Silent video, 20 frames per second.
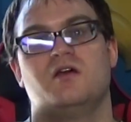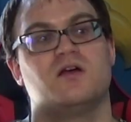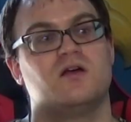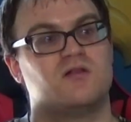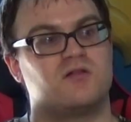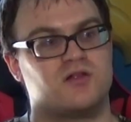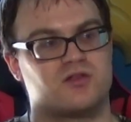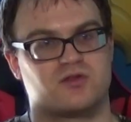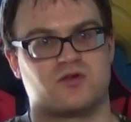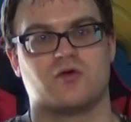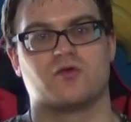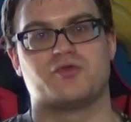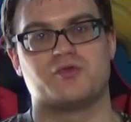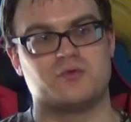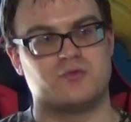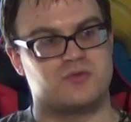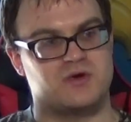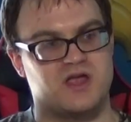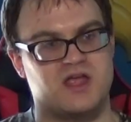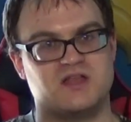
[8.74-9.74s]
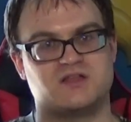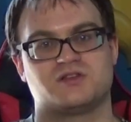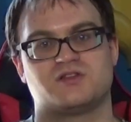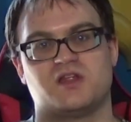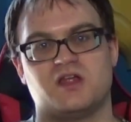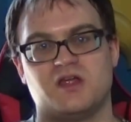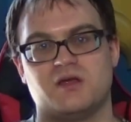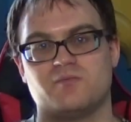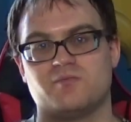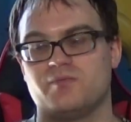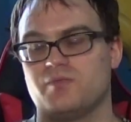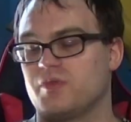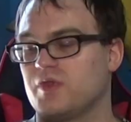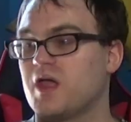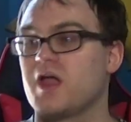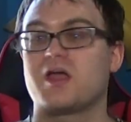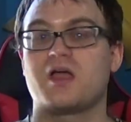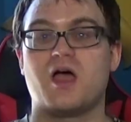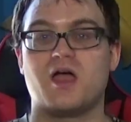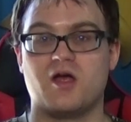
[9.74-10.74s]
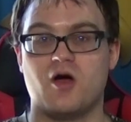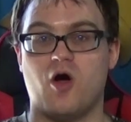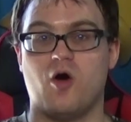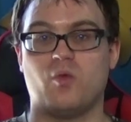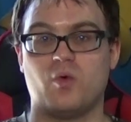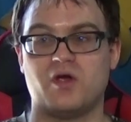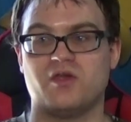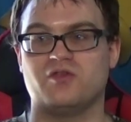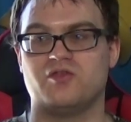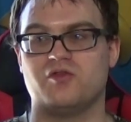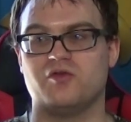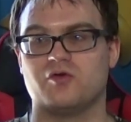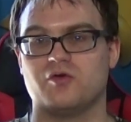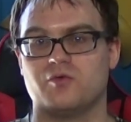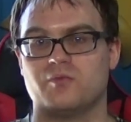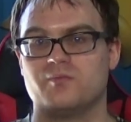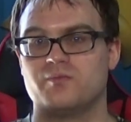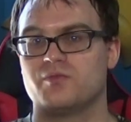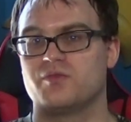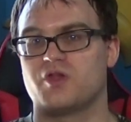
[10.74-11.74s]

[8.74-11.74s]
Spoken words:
Let's go through each team, like I always do,